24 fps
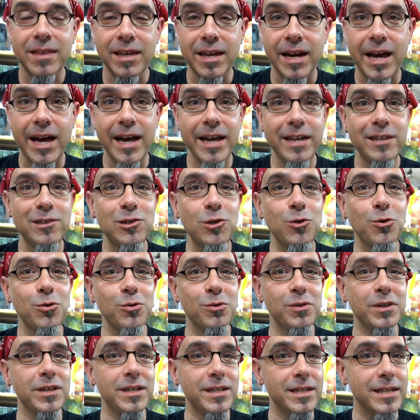that I
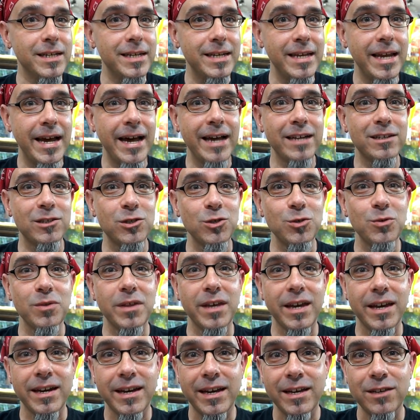totally did not do
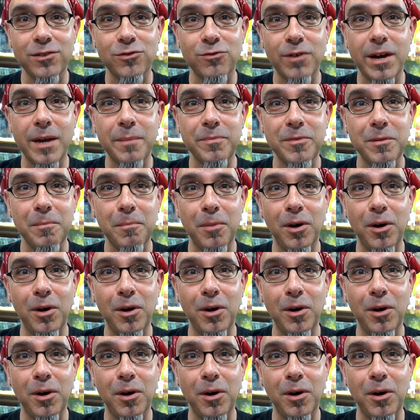that. I dropped the